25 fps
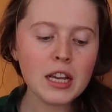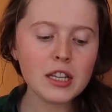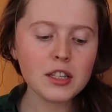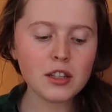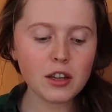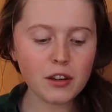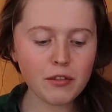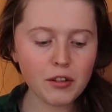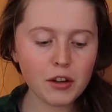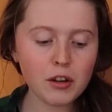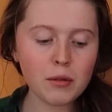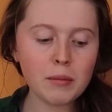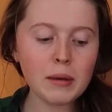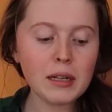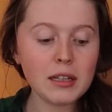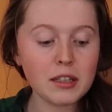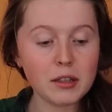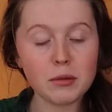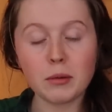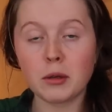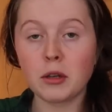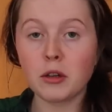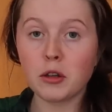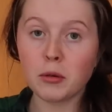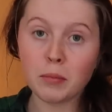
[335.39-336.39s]
So if you're a
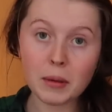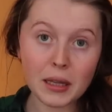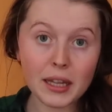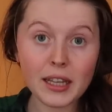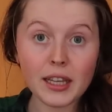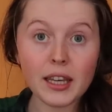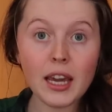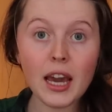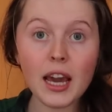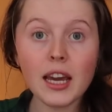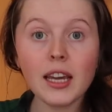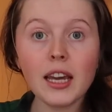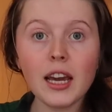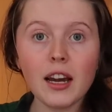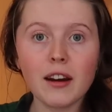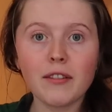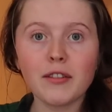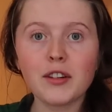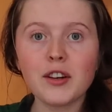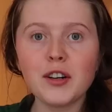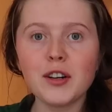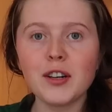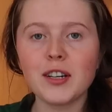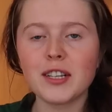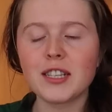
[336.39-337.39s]
minimalist, you'd be like, yeah,
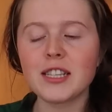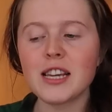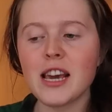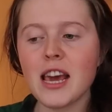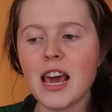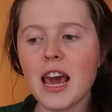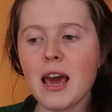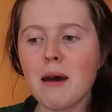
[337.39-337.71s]
of course.